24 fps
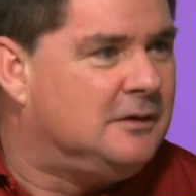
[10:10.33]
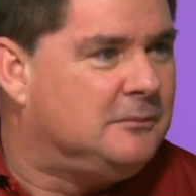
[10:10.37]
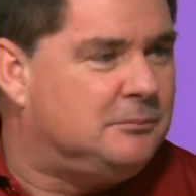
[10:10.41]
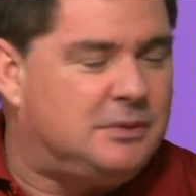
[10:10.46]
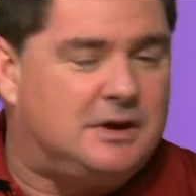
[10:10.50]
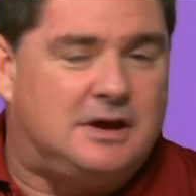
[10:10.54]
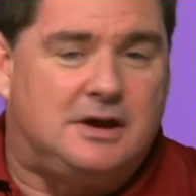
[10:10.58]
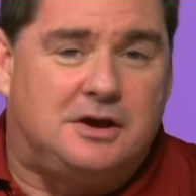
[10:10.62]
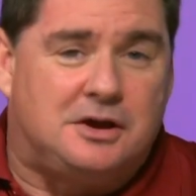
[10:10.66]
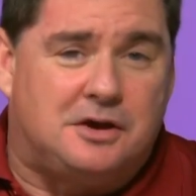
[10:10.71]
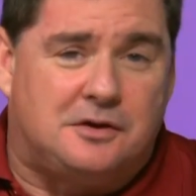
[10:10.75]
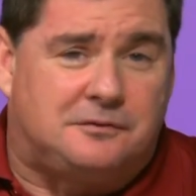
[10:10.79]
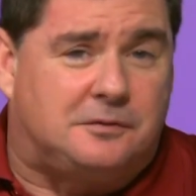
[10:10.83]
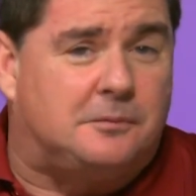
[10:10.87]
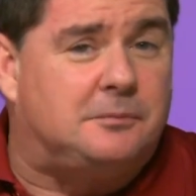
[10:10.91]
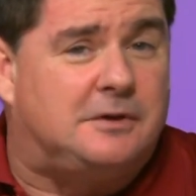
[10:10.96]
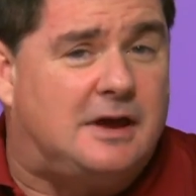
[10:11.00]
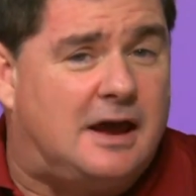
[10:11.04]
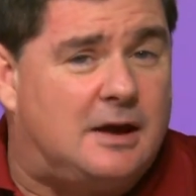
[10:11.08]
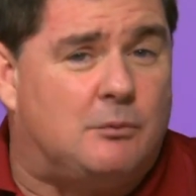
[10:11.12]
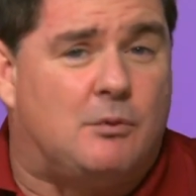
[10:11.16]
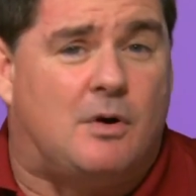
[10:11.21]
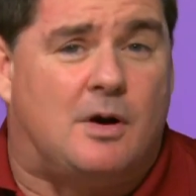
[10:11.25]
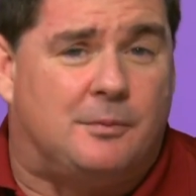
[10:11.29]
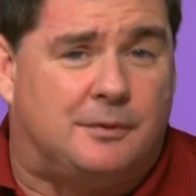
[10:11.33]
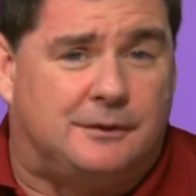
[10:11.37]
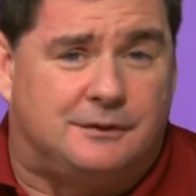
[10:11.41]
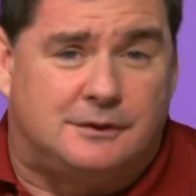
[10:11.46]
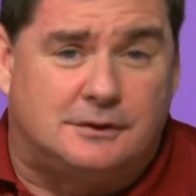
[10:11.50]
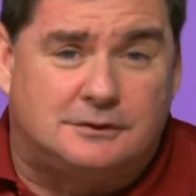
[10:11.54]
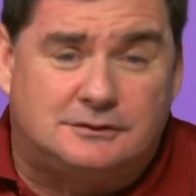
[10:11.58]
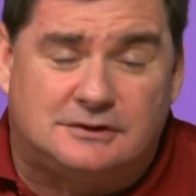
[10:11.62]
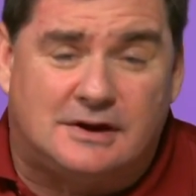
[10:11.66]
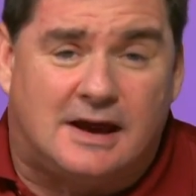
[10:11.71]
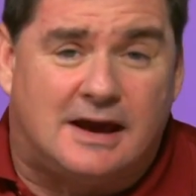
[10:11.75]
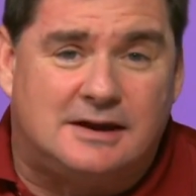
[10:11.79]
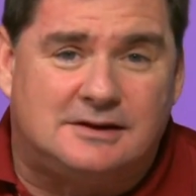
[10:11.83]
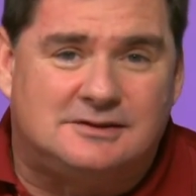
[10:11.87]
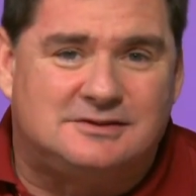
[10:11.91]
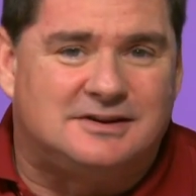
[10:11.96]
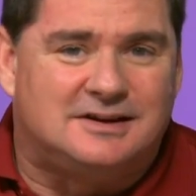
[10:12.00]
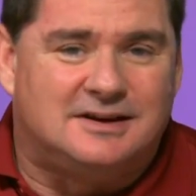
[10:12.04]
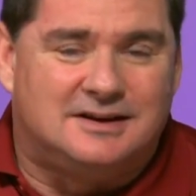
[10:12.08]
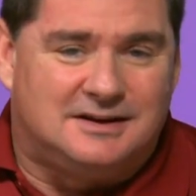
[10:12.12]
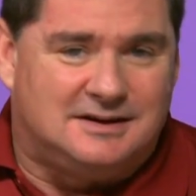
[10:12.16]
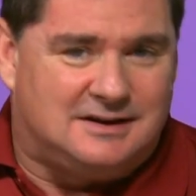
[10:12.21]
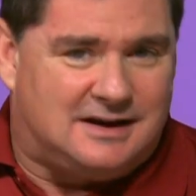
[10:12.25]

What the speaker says: being here from day one with the Saints.